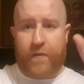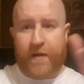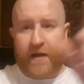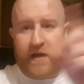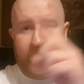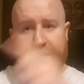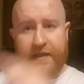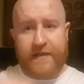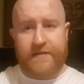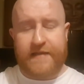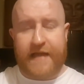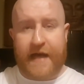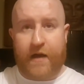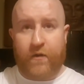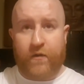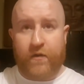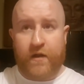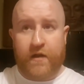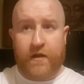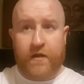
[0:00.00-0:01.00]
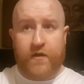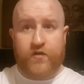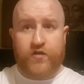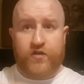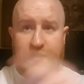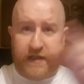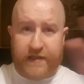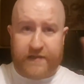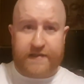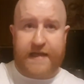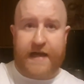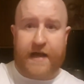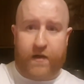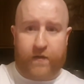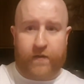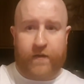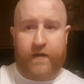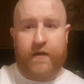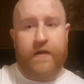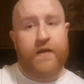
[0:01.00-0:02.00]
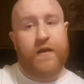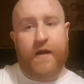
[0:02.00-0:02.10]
And when he's down, she's down.